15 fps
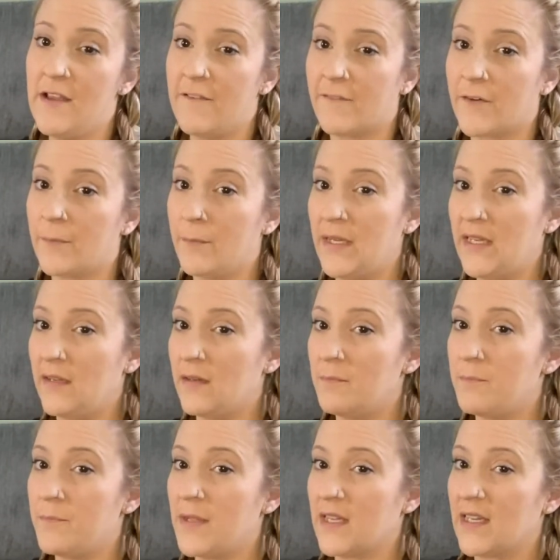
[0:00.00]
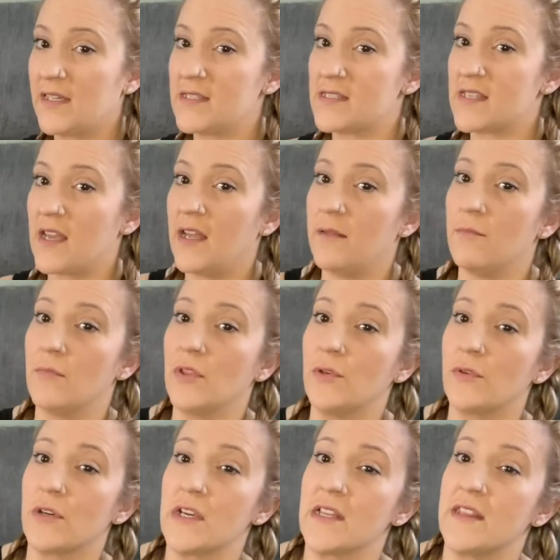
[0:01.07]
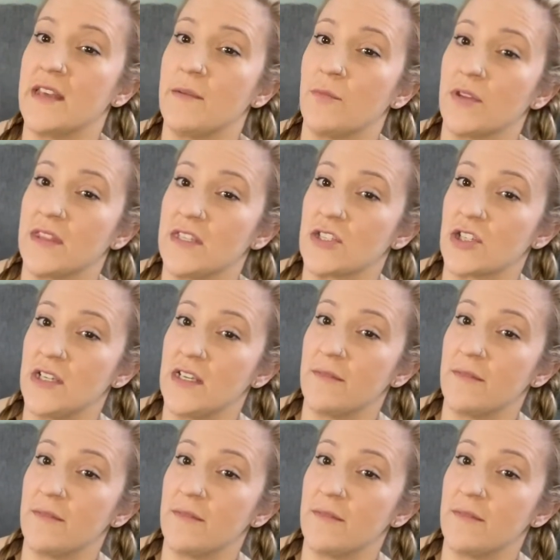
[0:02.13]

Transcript: For me, because I'm luring them with the treat